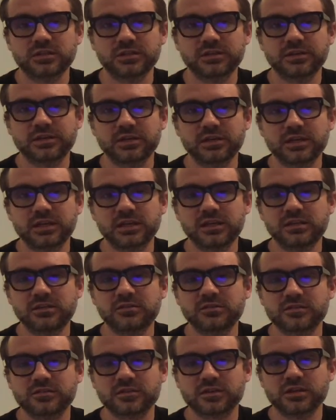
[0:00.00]
in any
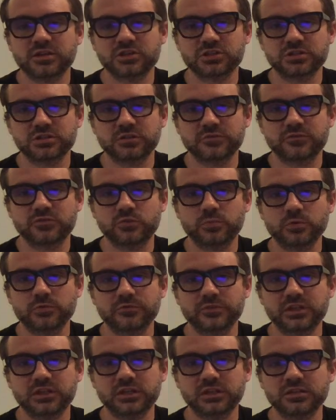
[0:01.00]
discussion of
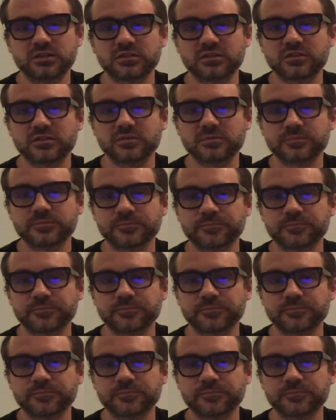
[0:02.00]
supervenience.